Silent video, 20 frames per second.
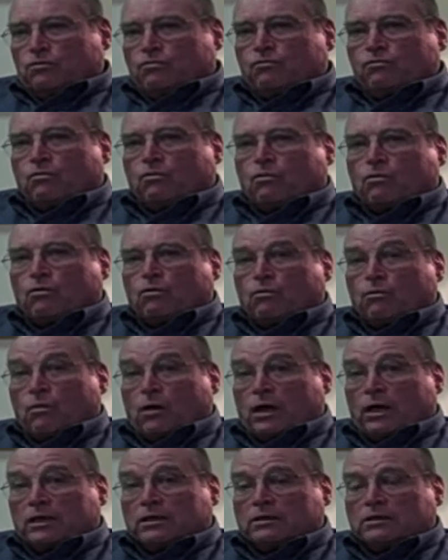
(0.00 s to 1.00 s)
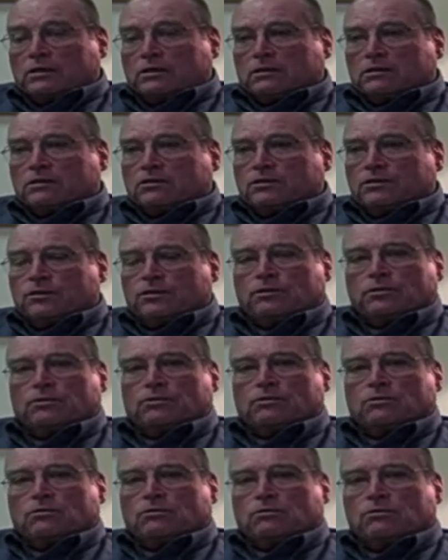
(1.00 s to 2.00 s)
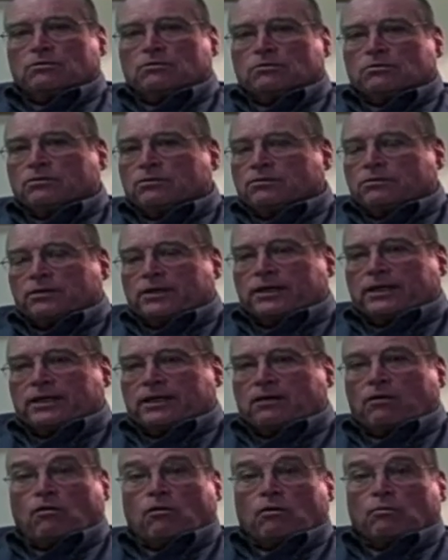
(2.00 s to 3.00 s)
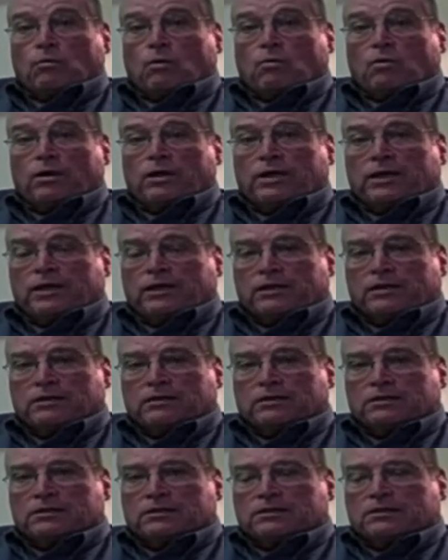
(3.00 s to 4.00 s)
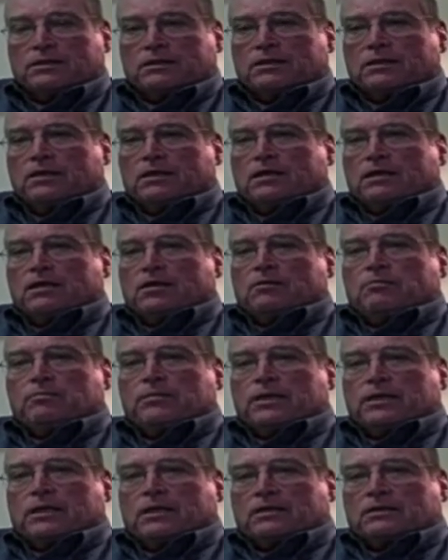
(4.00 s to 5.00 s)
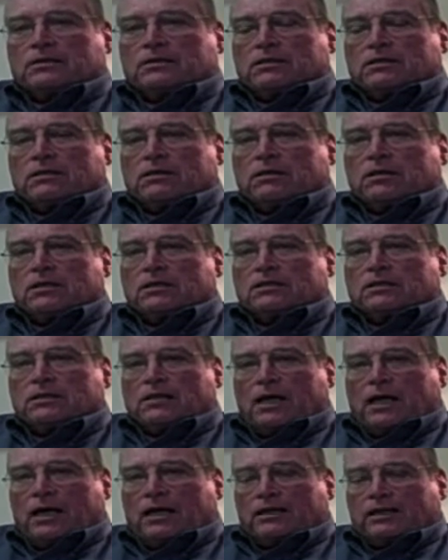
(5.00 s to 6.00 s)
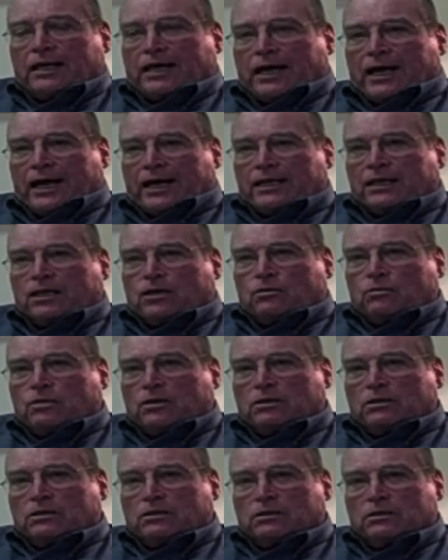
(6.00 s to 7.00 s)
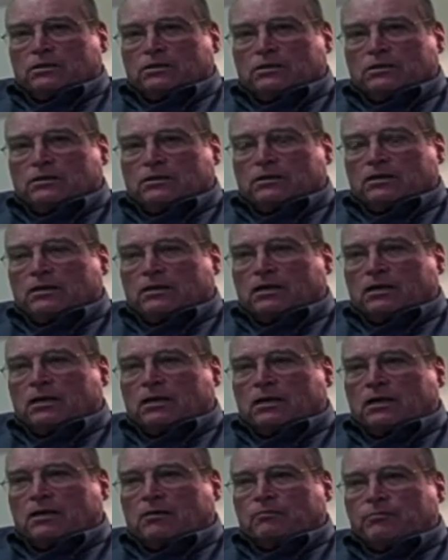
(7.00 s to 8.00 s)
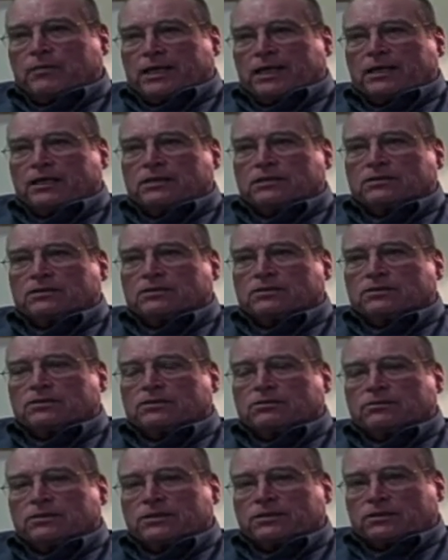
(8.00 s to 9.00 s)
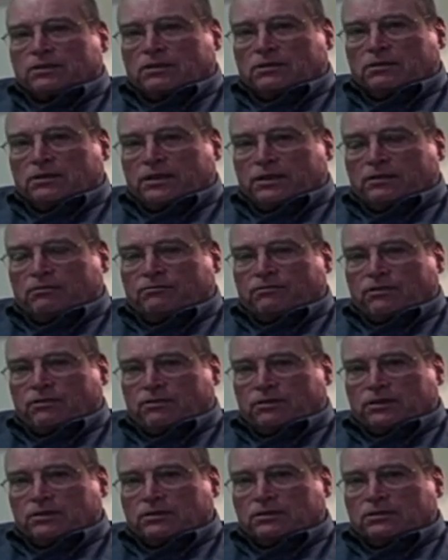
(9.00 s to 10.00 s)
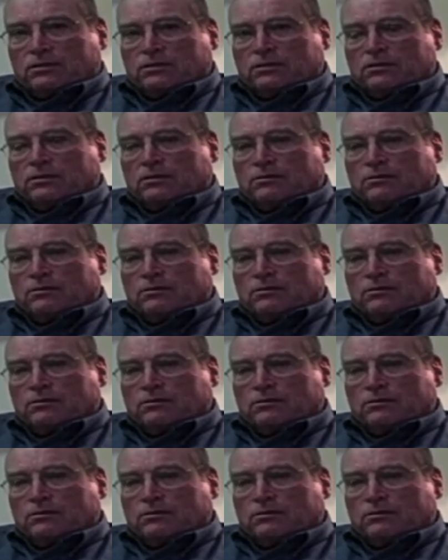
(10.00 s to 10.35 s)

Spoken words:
for 1, 2, 3, or more years, because there is not adequate means to exert influence